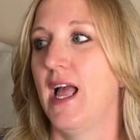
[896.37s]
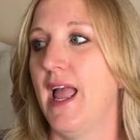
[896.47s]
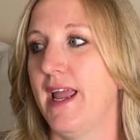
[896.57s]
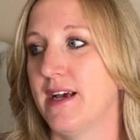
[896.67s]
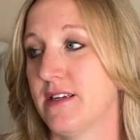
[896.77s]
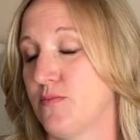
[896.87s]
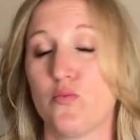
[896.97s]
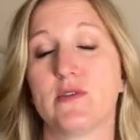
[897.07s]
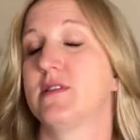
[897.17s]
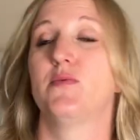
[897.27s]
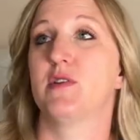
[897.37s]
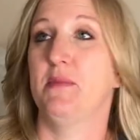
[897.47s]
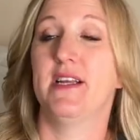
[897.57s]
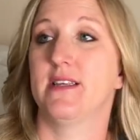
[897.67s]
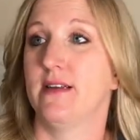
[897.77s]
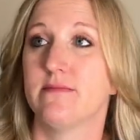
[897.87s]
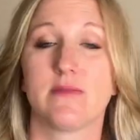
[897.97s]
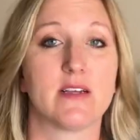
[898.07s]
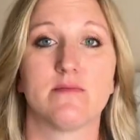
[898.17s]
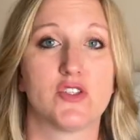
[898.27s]
and it was, it was, amazing,
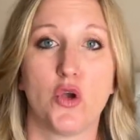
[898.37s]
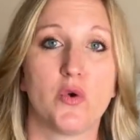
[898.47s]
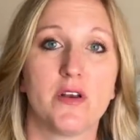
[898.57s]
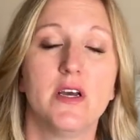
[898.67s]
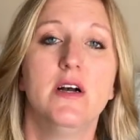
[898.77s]
like so good.